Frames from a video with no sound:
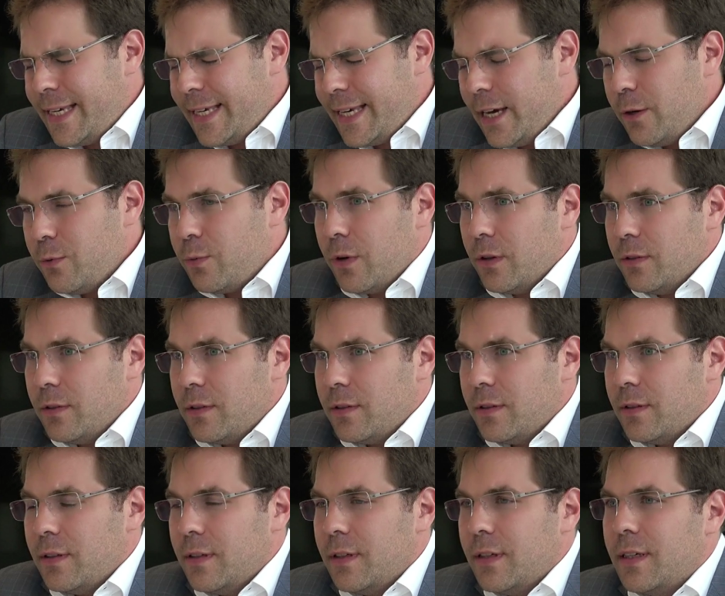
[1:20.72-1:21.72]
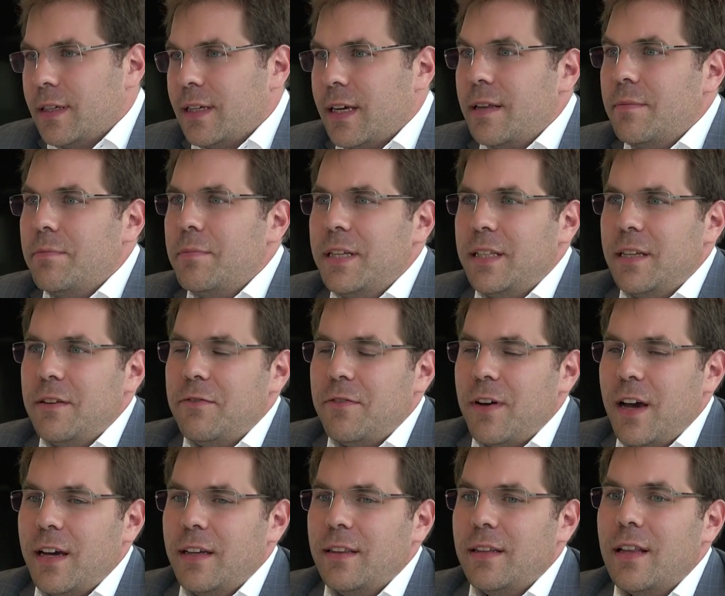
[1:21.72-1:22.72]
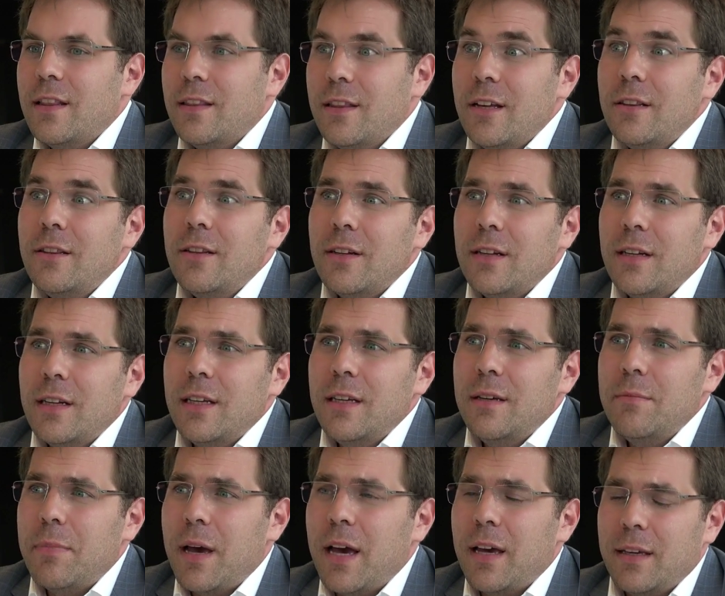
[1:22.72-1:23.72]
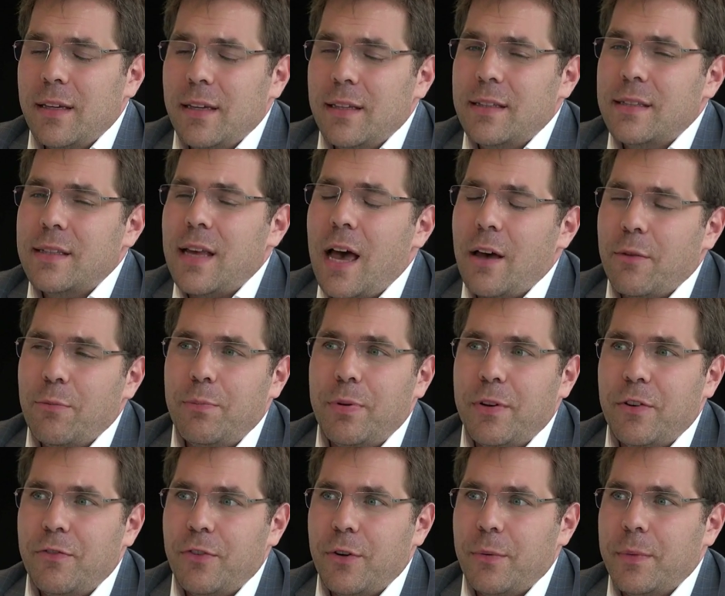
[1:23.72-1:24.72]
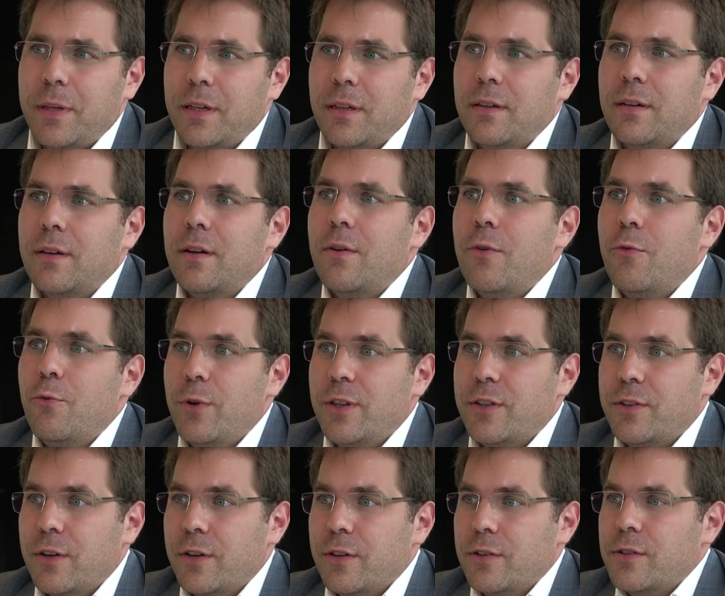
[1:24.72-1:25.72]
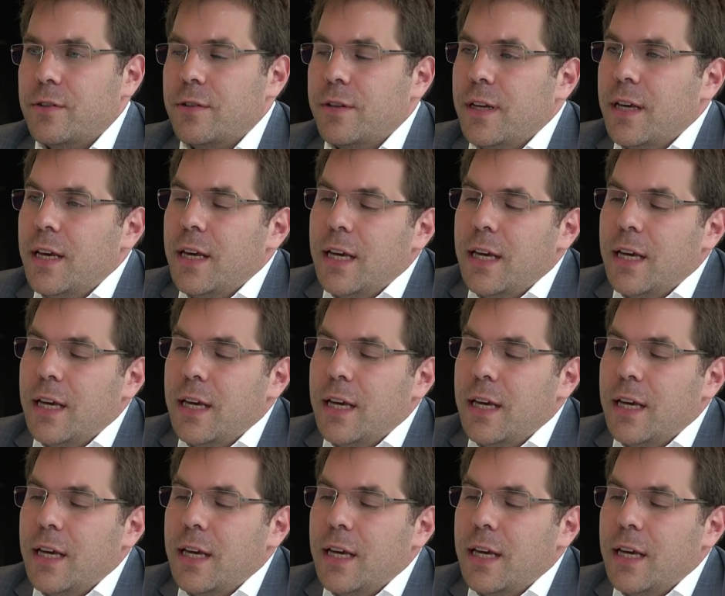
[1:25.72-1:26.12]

KeyQuant can be defined not only by its outperforming returns.